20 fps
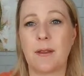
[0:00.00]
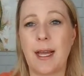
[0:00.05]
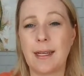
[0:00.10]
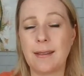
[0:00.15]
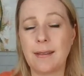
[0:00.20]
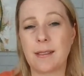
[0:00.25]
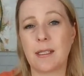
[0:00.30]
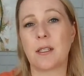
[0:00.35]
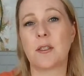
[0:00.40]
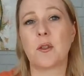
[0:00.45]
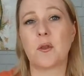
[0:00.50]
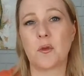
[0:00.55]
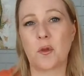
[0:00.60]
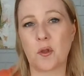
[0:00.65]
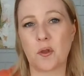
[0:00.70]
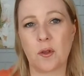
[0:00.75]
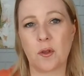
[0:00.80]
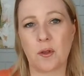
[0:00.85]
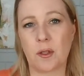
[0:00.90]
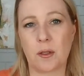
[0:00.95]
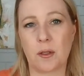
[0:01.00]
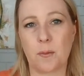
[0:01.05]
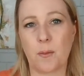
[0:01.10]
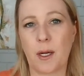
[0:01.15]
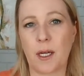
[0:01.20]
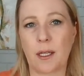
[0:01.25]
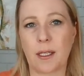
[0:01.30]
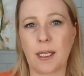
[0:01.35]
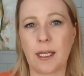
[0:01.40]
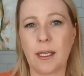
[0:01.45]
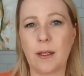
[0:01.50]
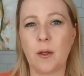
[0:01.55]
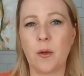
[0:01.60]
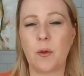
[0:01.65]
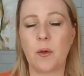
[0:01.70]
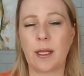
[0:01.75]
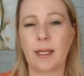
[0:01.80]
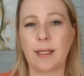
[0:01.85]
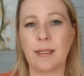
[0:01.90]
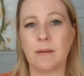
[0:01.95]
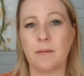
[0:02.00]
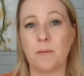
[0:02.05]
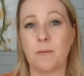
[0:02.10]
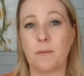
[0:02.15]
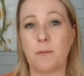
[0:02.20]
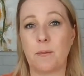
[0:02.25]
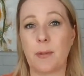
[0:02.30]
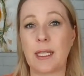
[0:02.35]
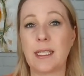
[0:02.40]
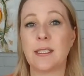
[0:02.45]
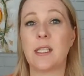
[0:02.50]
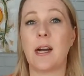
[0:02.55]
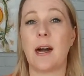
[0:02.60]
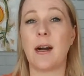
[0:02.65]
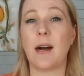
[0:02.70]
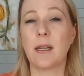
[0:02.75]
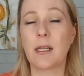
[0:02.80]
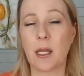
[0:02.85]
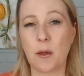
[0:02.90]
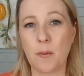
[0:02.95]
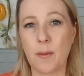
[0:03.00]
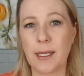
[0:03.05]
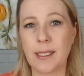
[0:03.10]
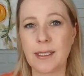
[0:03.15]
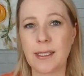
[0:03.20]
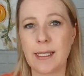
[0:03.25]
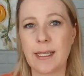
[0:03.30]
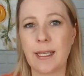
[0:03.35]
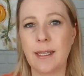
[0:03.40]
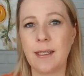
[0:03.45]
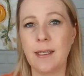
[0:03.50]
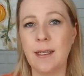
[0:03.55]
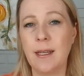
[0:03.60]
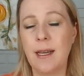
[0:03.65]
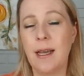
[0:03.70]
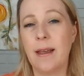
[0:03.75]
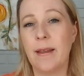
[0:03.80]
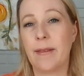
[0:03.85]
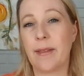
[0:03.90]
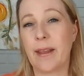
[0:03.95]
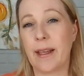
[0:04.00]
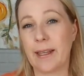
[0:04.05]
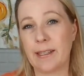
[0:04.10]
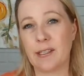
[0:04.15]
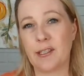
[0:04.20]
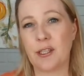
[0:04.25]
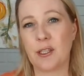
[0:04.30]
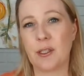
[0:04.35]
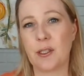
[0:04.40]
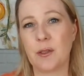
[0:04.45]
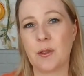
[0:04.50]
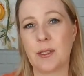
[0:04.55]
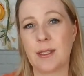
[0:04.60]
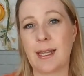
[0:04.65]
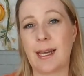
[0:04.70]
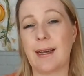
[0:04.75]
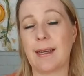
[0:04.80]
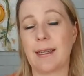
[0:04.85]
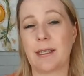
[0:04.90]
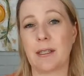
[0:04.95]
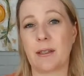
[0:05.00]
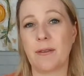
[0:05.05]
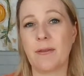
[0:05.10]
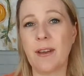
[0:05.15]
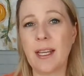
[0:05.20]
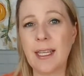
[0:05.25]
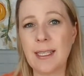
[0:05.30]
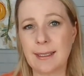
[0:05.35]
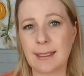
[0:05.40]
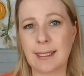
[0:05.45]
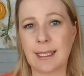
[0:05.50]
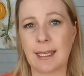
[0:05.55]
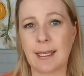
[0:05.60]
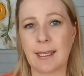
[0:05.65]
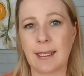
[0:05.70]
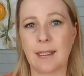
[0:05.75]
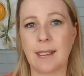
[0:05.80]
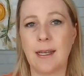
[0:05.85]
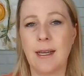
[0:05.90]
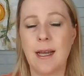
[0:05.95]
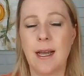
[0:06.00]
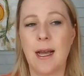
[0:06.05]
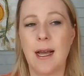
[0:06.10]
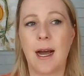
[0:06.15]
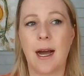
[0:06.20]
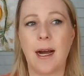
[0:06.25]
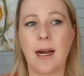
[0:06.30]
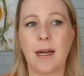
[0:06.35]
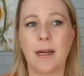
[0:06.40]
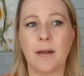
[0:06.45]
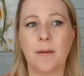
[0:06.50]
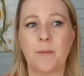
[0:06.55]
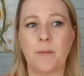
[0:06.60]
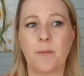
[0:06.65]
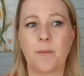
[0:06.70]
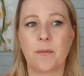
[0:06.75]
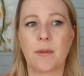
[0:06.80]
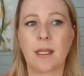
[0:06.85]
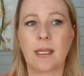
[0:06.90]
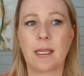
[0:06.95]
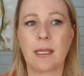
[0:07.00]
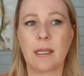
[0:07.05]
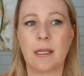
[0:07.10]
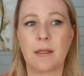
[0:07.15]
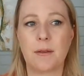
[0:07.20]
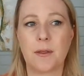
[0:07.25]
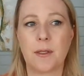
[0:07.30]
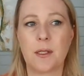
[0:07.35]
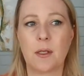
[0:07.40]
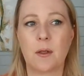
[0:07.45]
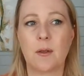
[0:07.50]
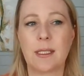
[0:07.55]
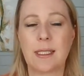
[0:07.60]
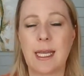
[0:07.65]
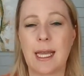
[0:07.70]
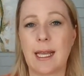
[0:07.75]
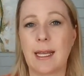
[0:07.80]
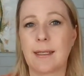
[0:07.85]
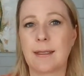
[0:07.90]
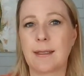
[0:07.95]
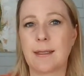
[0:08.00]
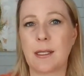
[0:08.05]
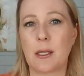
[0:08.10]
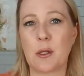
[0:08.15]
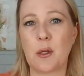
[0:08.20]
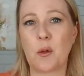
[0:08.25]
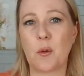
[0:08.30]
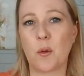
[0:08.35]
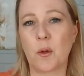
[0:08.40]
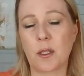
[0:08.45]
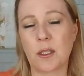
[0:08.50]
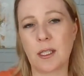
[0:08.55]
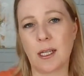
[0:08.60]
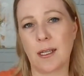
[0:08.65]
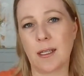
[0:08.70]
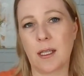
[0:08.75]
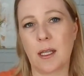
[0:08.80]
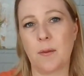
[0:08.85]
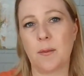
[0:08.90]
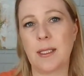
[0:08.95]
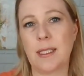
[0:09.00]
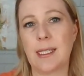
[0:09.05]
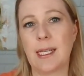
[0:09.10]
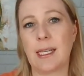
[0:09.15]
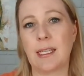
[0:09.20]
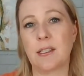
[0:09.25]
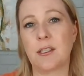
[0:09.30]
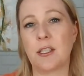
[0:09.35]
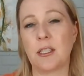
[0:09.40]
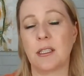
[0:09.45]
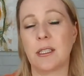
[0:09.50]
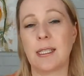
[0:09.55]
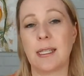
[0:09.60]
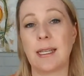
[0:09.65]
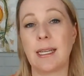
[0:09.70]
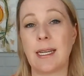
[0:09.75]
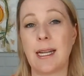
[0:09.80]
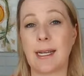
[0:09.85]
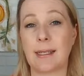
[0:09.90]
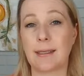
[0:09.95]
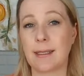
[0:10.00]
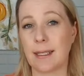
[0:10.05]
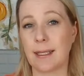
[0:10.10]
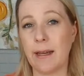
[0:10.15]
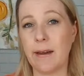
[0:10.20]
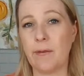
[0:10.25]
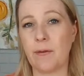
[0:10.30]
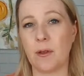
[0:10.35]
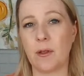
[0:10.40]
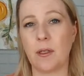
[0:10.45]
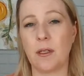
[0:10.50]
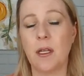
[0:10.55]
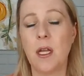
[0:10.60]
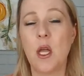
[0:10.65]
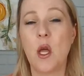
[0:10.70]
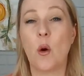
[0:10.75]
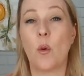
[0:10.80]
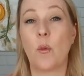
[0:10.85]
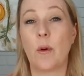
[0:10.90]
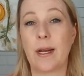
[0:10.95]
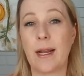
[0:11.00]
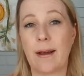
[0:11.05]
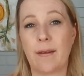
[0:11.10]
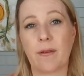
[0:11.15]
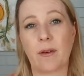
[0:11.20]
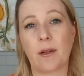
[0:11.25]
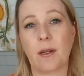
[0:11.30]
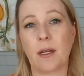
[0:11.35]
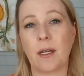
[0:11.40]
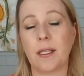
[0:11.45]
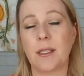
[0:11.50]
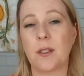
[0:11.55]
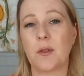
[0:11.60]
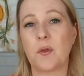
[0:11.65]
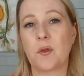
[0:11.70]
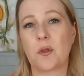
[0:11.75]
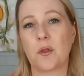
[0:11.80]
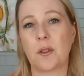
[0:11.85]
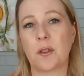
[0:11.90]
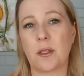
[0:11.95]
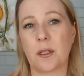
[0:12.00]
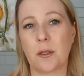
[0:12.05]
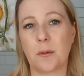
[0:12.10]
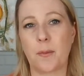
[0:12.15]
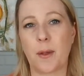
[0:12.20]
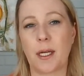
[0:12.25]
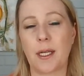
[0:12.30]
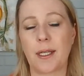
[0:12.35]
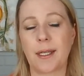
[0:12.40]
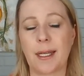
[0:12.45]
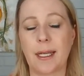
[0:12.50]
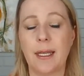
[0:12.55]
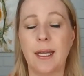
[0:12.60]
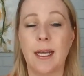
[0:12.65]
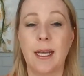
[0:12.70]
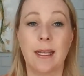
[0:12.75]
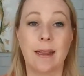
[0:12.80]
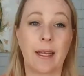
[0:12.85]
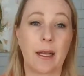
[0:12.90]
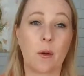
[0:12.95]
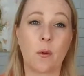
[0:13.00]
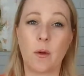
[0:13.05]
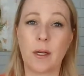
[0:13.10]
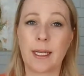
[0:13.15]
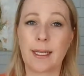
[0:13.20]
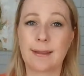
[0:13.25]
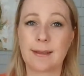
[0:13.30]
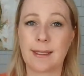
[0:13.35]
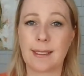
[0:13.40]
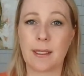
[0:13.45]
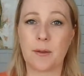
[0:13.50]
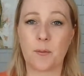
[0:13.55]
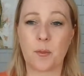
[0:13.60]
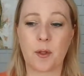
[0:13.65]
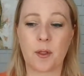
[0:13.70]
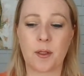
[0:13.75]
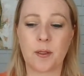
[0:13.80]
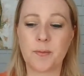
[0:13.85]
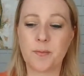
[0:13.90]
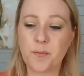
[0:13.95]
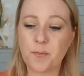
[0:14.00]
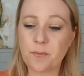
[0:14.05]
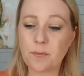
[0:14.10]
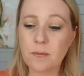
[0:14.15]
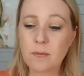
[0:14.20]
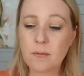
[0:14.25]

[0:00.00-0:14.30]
that's a neutral third party who can be documenting the issues that you're facing. So it takes your documentation to the next level whenever a neutral third party, like one example,